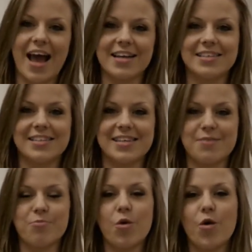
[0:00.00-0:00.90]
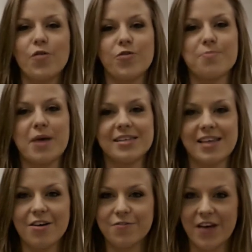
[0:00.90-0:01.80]
and to see more from
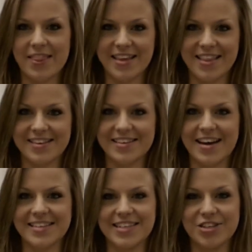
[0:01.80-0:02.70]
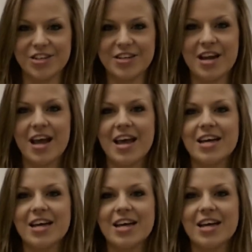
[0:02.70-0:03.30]
myself and the other dietitian,